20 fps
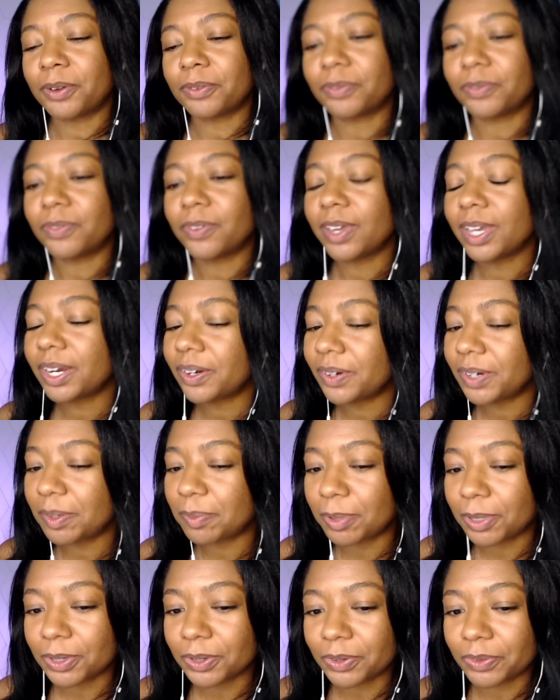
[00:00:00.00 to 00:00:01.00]
Very
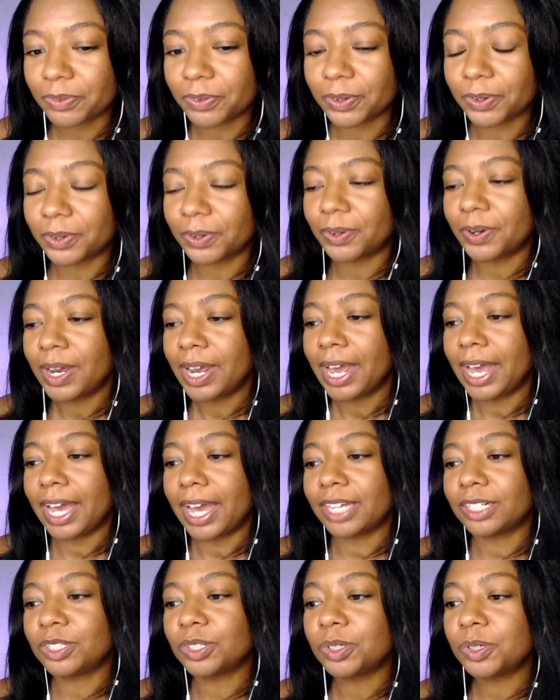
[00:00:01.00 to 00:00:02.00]
beautiful.
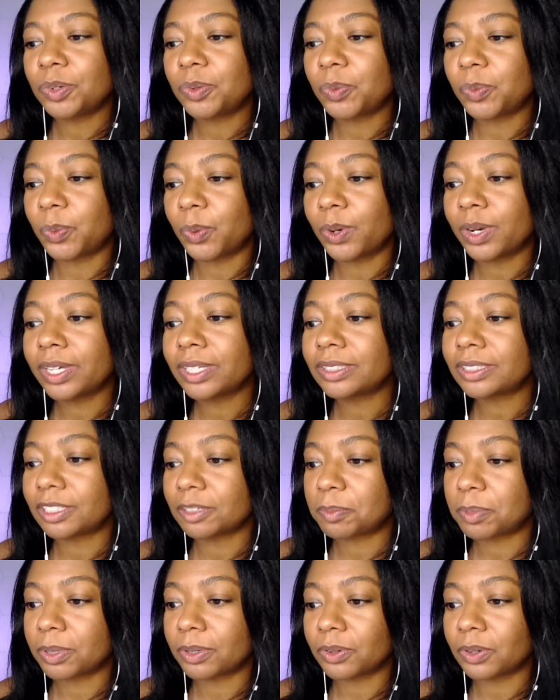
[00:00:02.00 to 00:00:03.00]
I do want
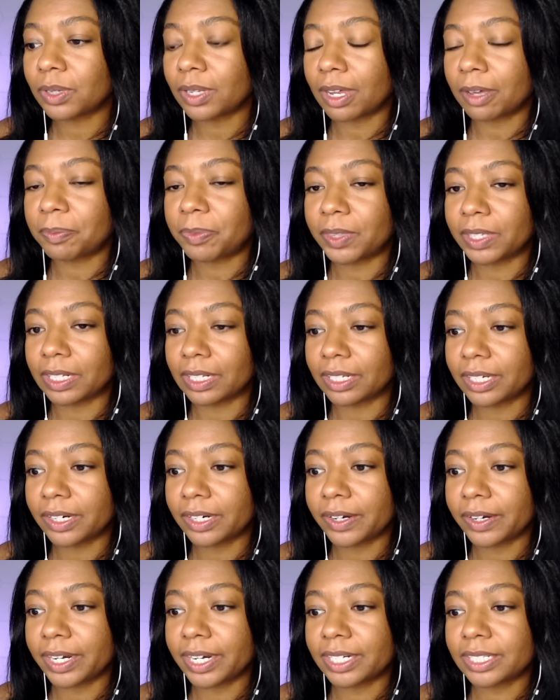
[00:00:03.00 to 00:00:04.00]
to pull up the
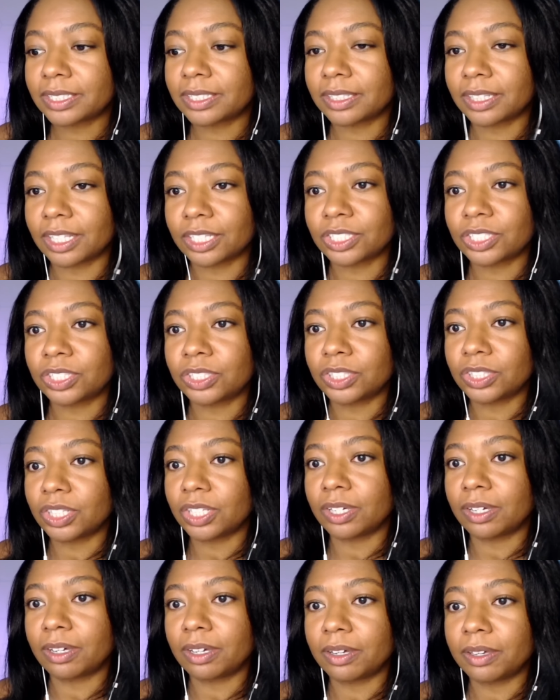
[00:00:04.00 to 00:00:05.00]
lyrics,
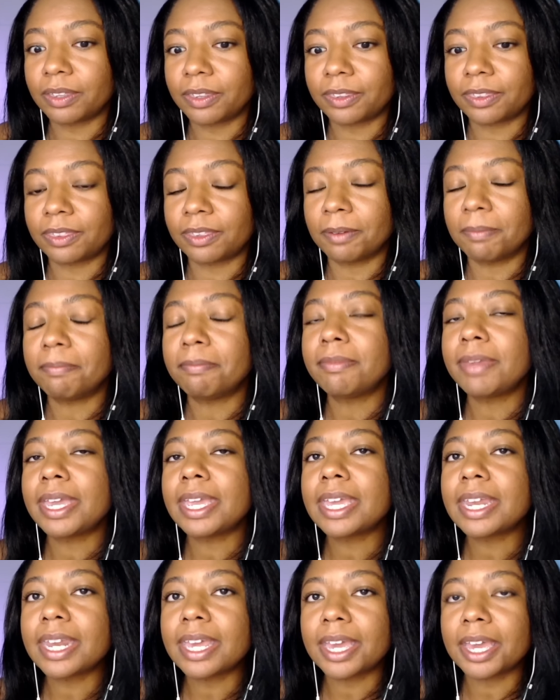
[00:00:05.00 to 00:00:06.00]
the
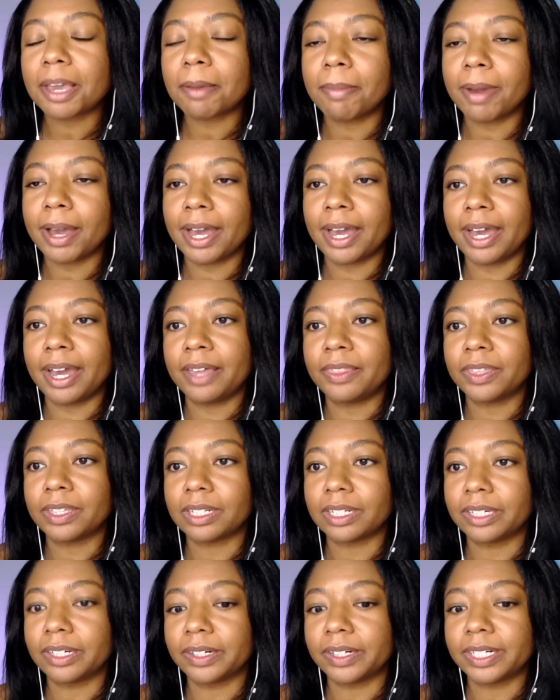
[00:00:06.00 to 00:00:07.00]
meaning behind the
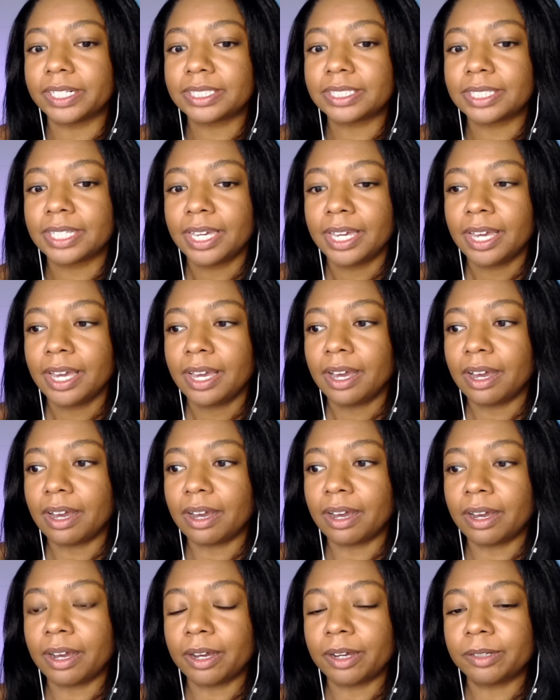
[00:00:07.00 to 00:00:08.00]
lyrics.
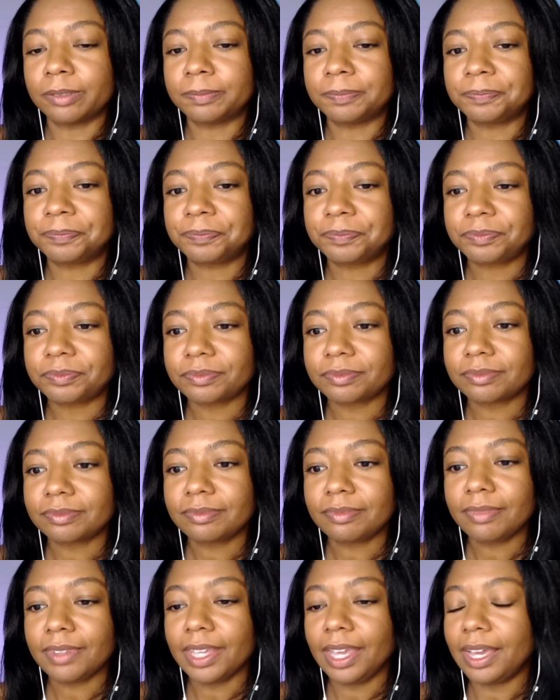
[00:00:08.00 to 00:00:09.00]

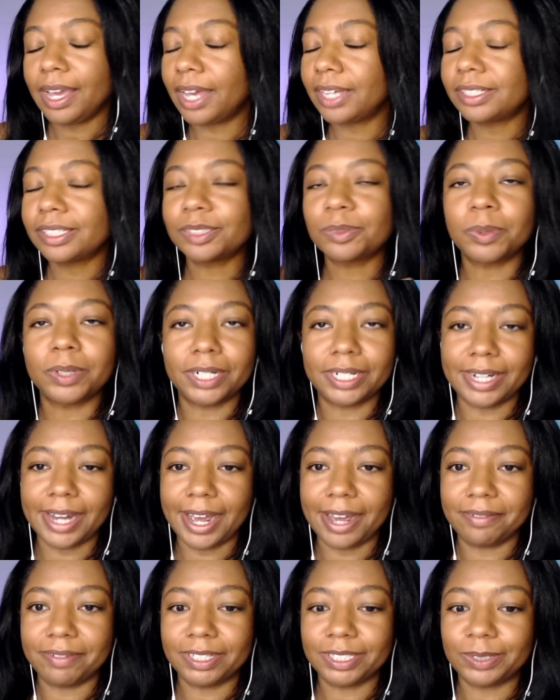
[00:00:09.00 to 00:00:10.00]
I just want to
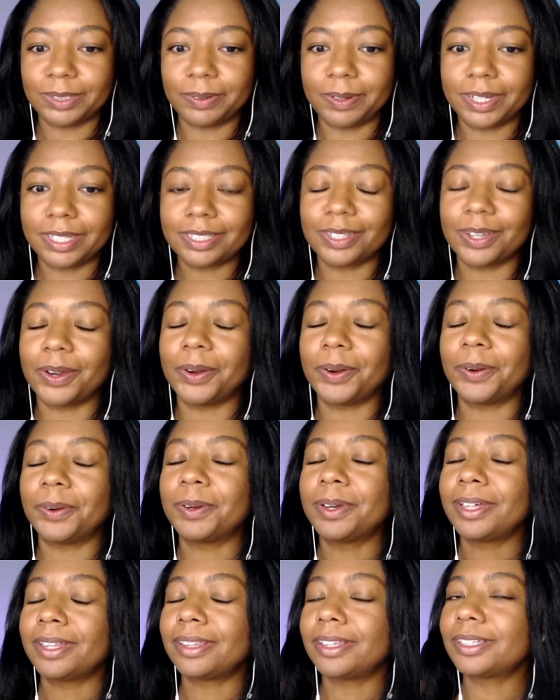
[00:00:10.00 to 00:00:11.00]
dive into it.
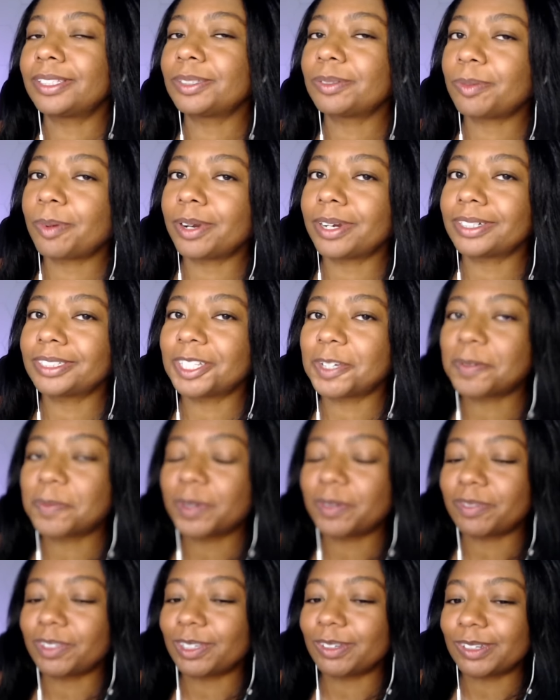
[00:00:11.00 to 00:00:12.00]
So this is where some
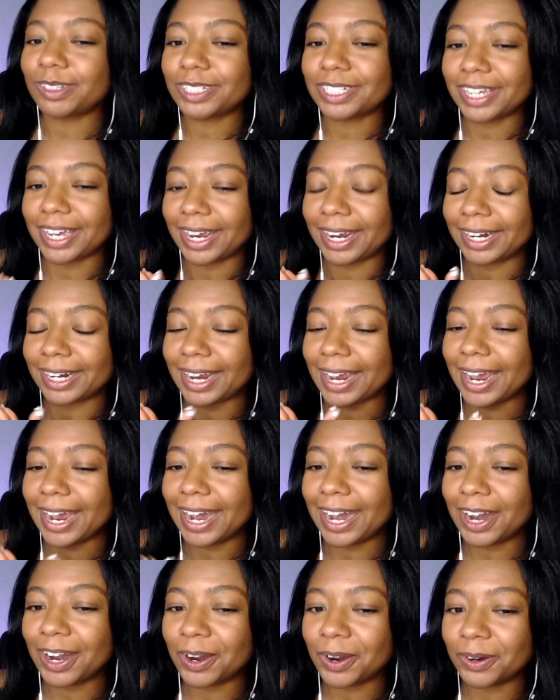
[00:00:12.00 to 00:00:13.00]
of you check
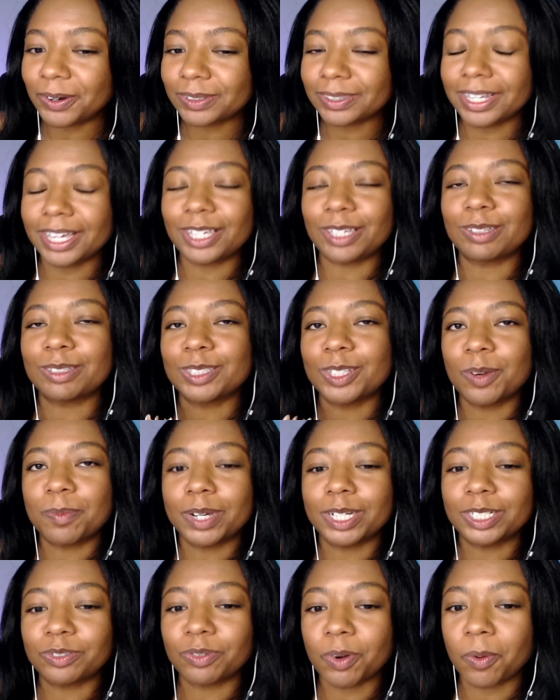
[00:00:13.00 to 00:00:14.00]
out. Thank you so
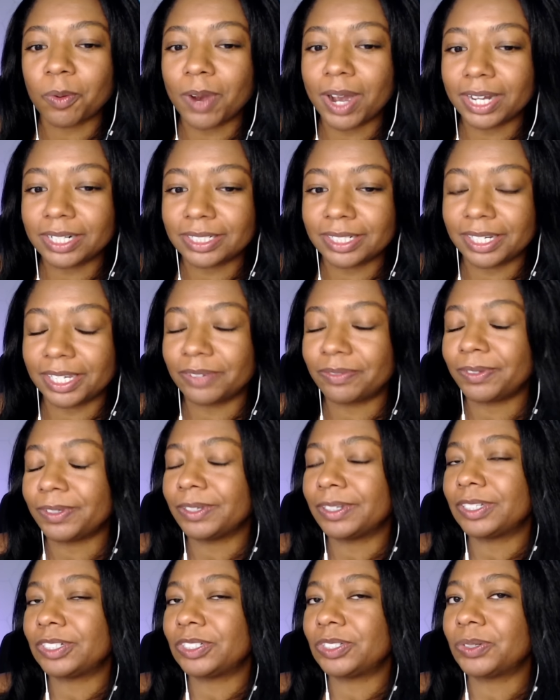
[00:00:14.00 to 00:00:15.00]
much for watching. If
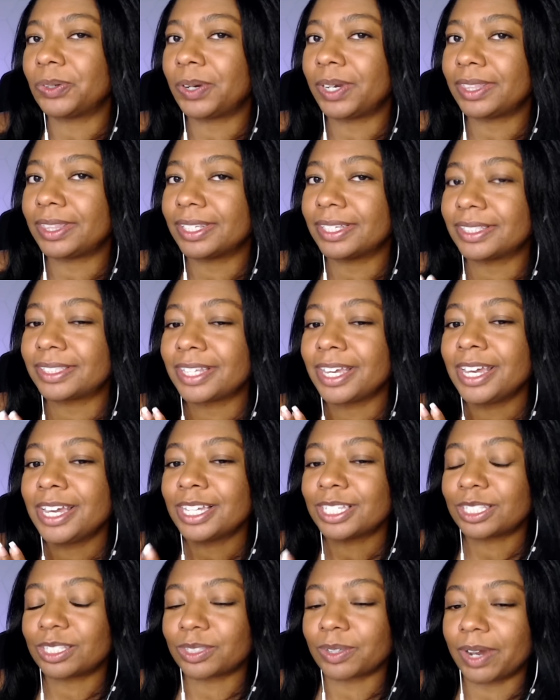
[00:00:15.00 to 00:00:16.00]
you enjoyed this,
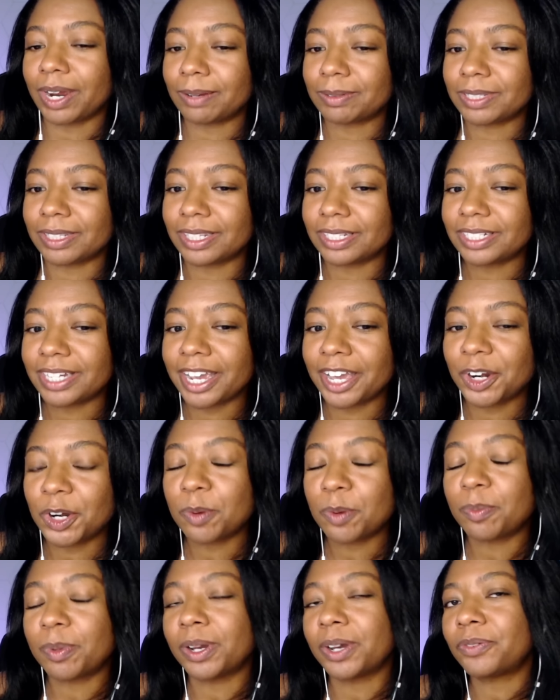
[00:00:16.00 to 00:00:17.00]
subscribe to the
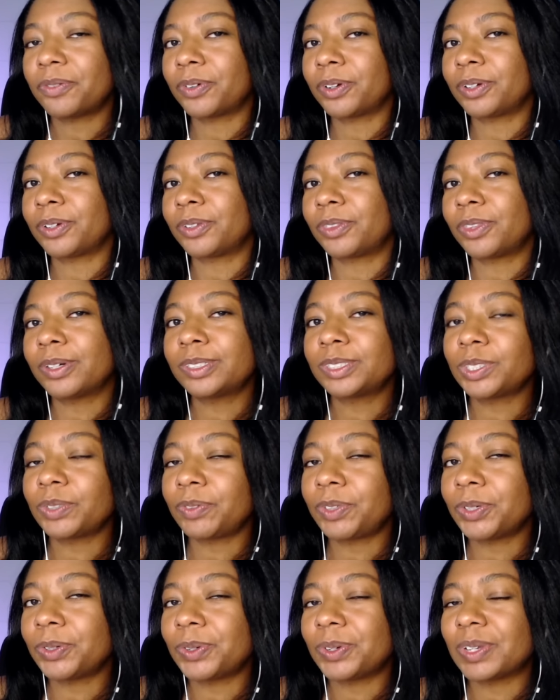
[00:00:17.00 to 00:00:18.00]
channel. But for those
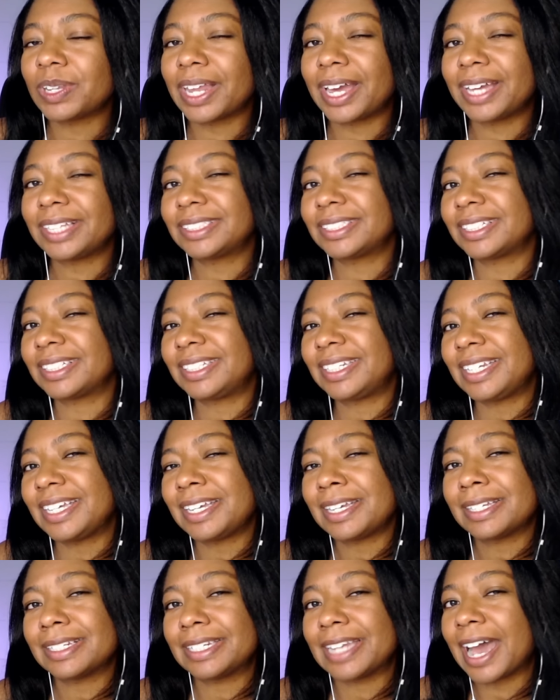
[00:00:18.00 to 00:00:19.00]
of you who like to
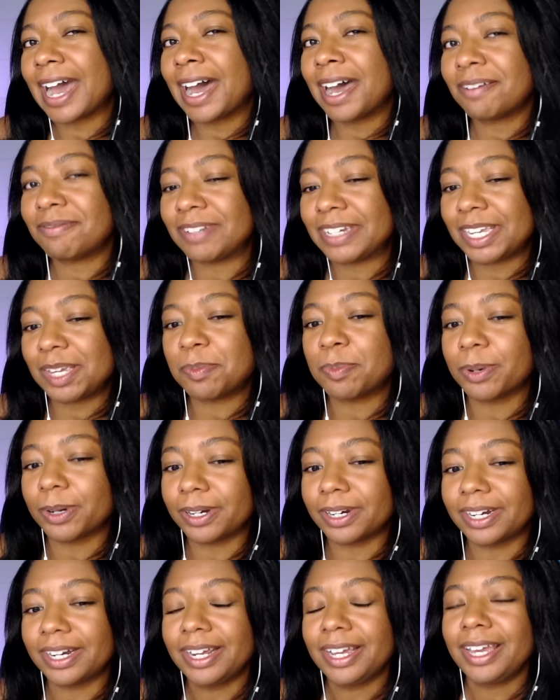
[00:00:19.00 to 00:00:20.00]
dive
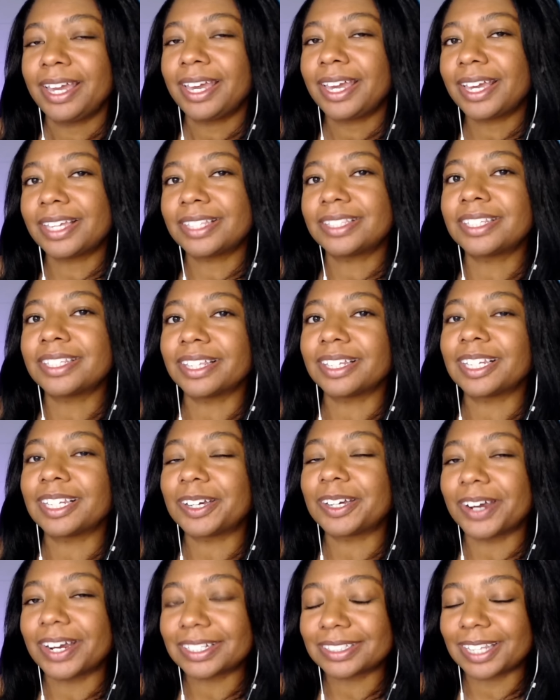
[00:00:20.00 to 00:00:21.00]
deeper into the
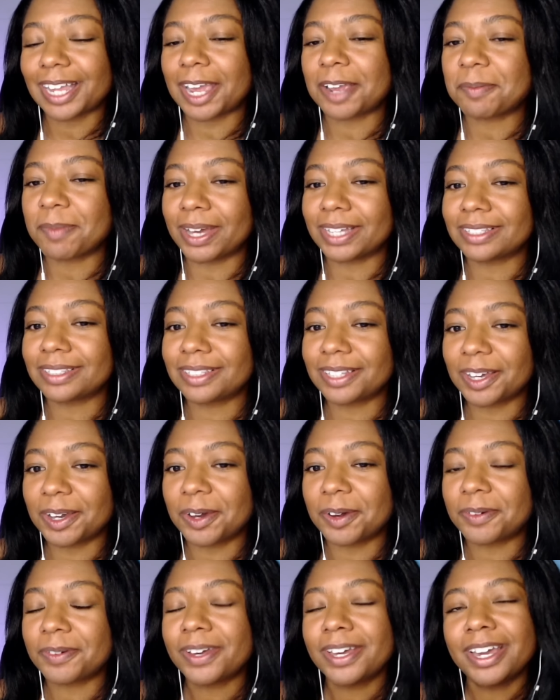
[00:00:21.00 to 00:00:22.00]
lyrics like
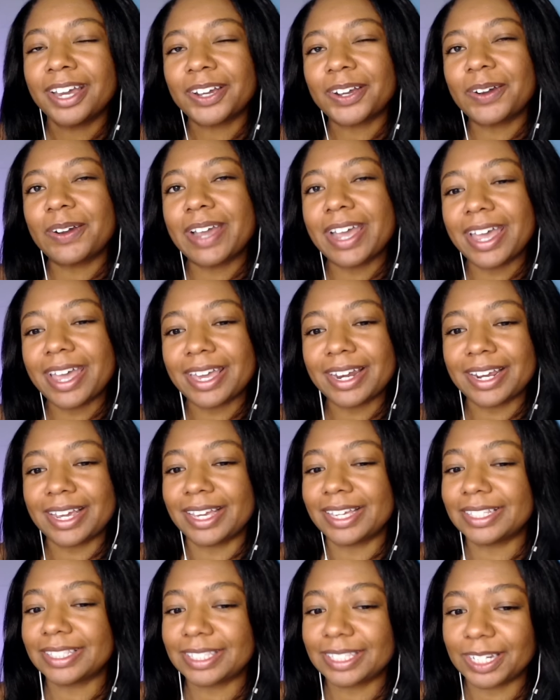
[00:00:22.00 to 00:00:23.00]
myself, go ahead
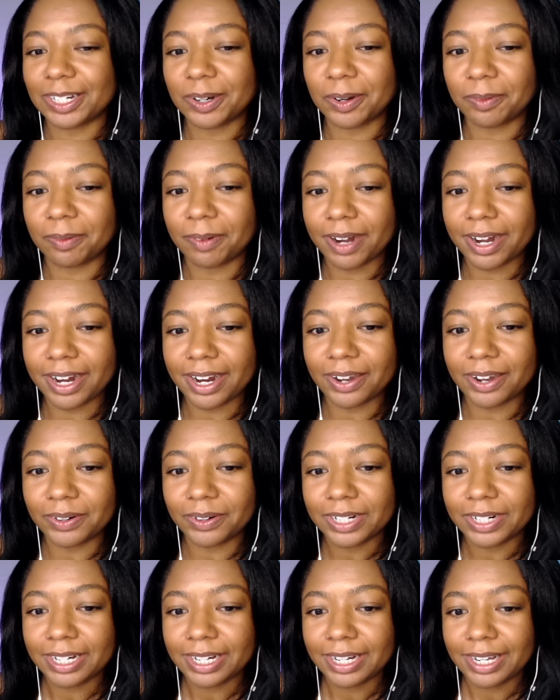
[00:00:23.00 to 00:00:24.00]
and stick
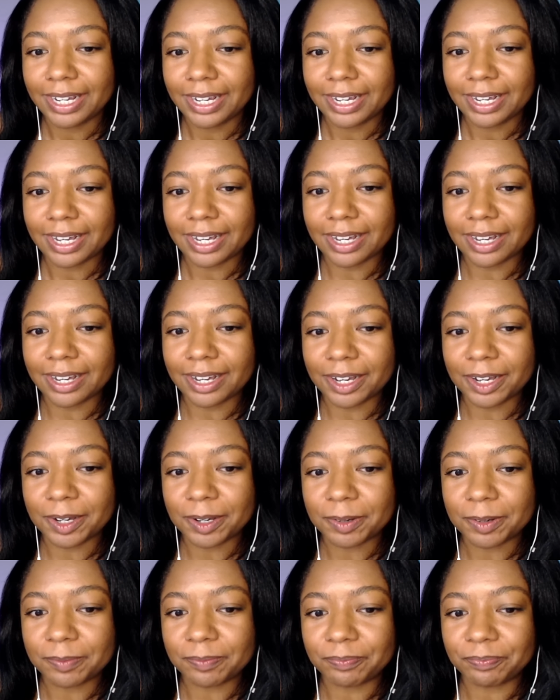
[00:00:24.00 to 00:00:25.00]
around.
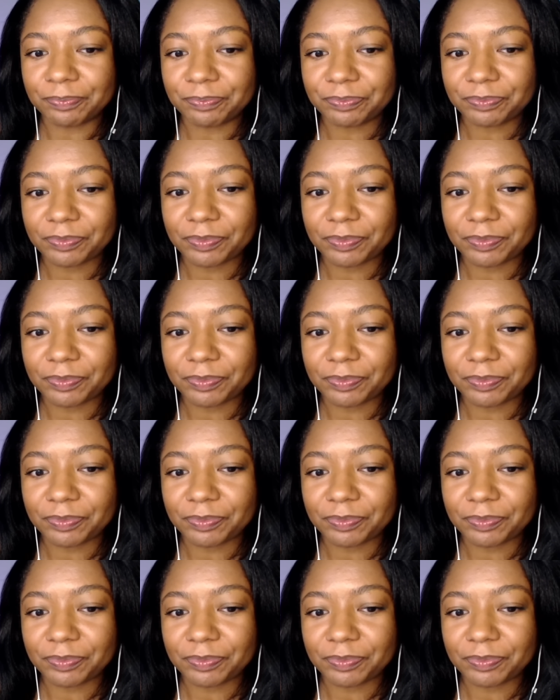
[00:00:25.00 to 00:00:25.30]
So